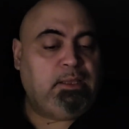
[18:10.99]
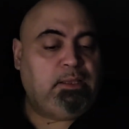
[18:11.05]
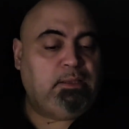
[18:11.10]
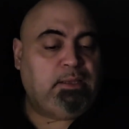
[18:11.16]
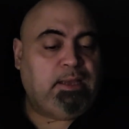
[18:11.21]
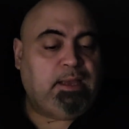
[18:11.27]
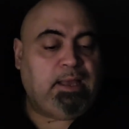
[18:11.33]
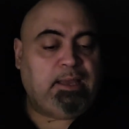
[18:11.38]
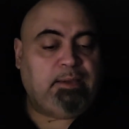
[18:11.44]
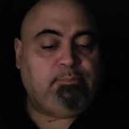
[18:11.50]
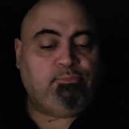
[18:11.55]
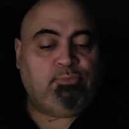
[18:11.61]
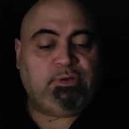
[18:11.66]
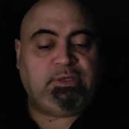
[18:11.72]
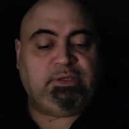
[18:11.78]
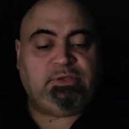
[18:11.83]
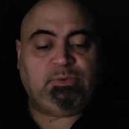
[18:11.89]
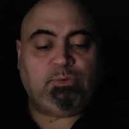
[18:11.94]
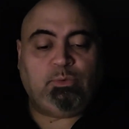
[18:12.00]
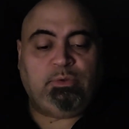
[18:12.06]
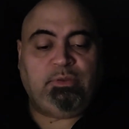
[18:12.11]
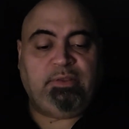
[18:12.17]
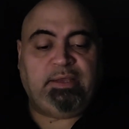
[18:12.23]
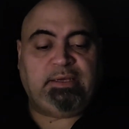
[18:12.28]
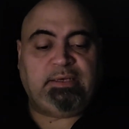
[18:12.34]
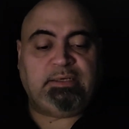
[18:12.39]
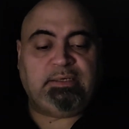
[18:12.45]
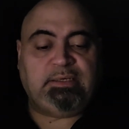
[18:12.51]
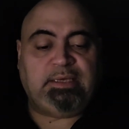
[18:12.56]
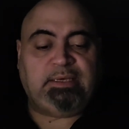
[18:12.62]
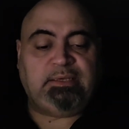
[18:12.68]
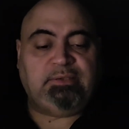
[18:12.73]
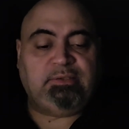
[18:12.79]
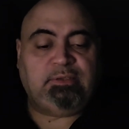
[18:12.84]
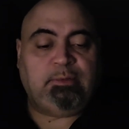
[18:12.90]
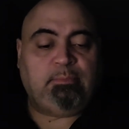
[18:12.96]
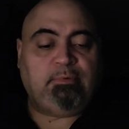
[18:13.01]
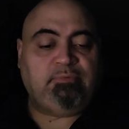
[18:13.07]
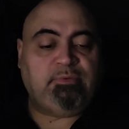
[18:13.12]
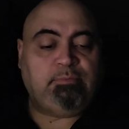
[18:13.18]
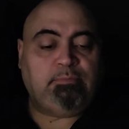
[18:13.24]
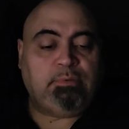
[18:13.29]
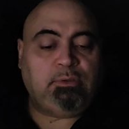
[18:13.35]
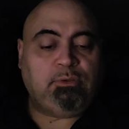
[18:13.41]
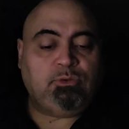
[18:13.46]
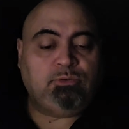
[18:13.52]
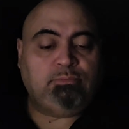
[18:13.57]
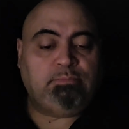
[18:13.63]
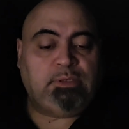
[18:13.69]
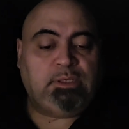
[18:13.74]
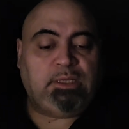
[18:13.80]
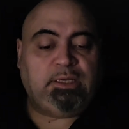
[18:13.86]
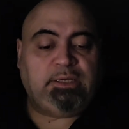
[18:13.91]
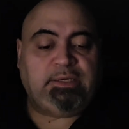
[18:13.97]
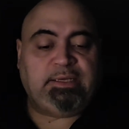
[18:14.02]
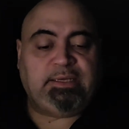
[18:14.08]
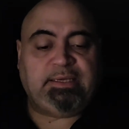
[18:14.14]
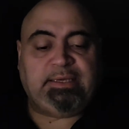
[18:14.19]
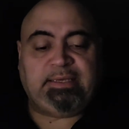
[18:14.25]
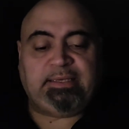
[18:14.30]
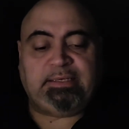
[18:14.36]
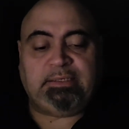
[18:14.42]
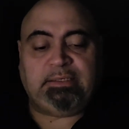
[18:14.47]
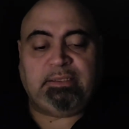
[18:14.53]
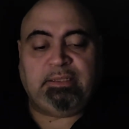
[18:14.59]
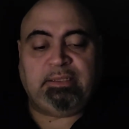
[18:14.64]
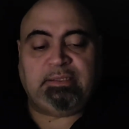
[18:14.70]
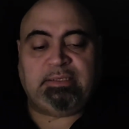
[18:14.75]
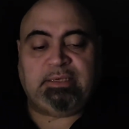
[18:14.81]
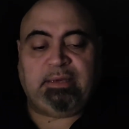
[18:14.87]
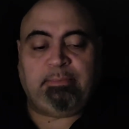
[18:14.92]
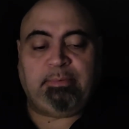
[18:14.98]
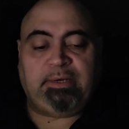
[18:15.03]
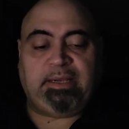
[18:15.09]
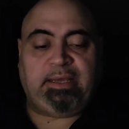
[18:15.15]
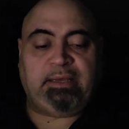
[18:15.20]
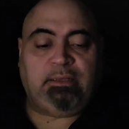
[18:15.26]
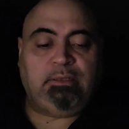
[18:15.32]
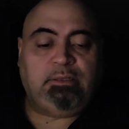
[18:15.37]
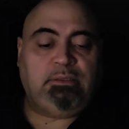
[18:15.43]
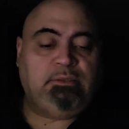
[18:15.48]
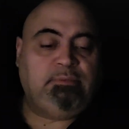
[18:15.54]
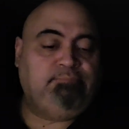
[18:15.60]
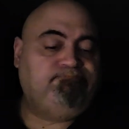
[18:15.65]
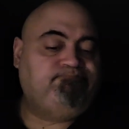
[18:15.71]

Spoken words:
The high priest will then take some of the bull's blood into the tabernacle,